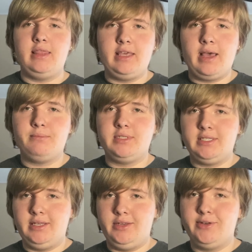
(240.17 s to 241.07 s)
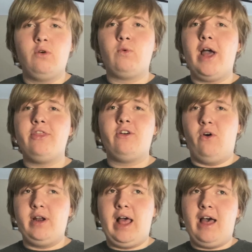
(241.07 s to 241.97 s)
the MCU? Whether
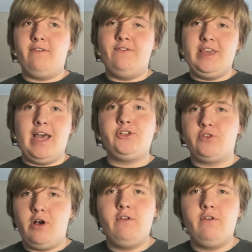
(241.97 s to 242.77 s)
or not Pietro,